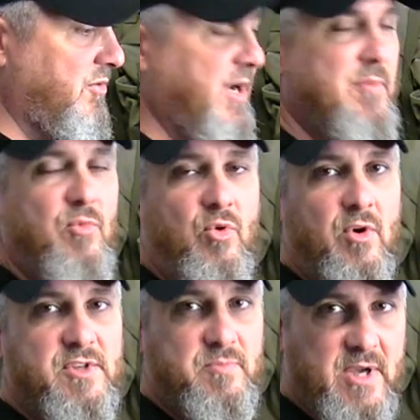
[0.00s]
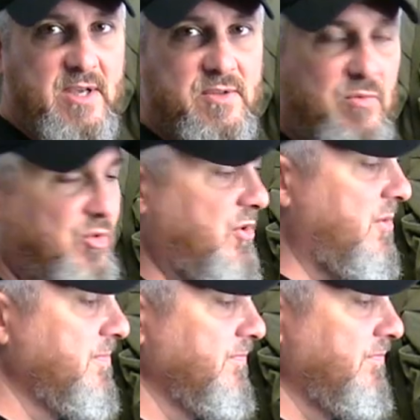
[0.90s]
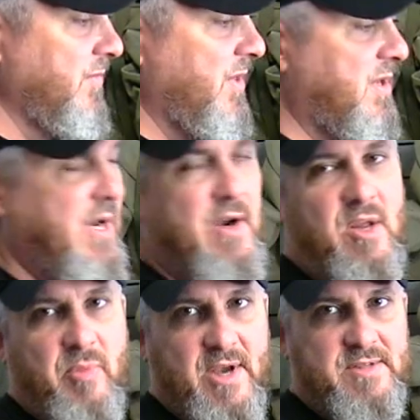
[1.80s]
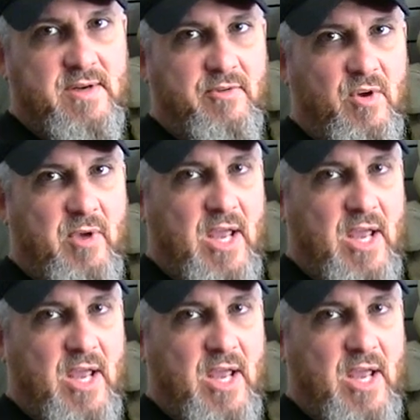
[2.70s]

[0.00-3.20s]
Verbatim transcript: create more space or more carrying capacity for your